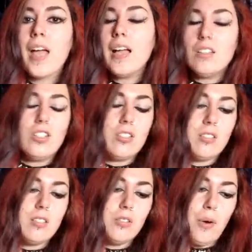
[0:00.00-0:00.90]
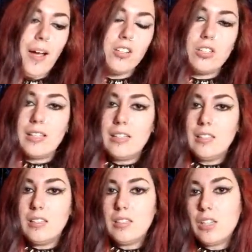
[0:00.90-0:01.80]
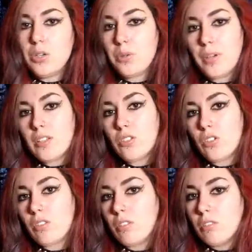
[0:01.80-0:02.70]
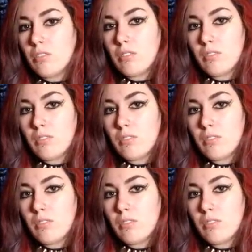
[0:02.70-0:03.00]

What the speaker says: and just gradually decrease your